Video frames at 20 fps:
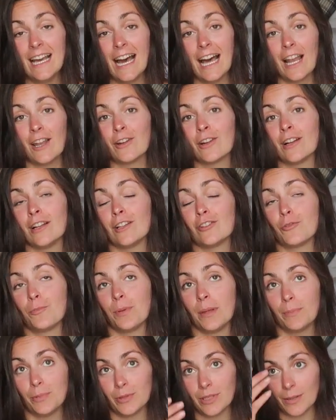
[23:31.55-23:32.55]
A lot of
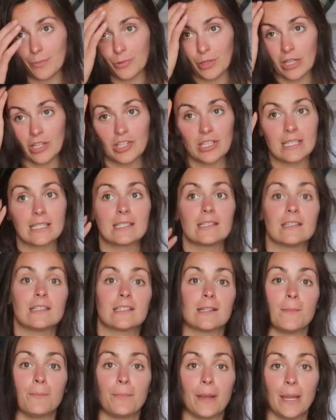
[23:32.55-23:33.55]
people, they bring just
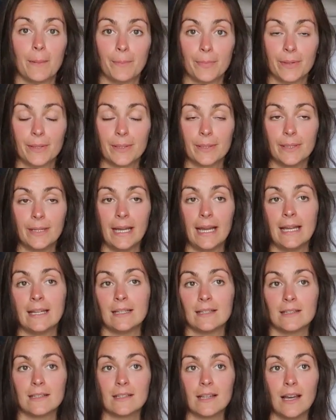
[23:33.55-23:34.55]
some paper
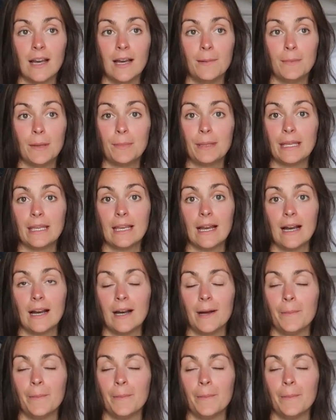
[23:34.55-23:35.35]
and maybe